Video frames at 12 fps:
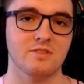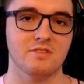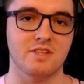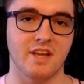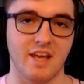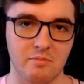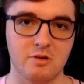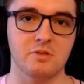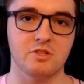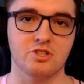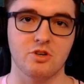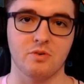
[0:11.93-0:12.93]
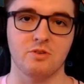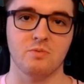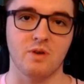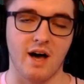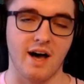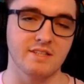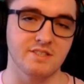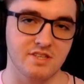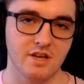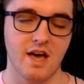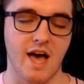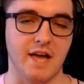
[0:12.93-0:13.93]
Today I'm going to be showing you guys
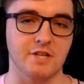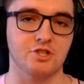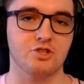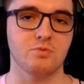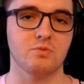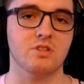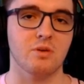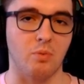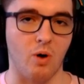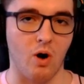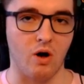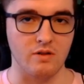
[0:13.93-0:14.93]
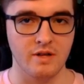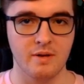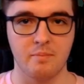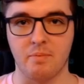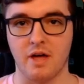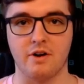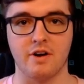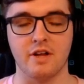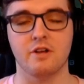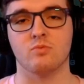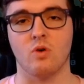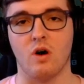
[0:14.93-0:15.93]
how to shoot the ball better
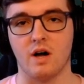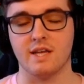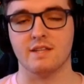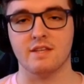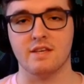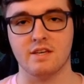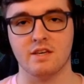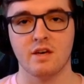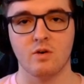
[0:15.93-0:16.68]
in Rocket League.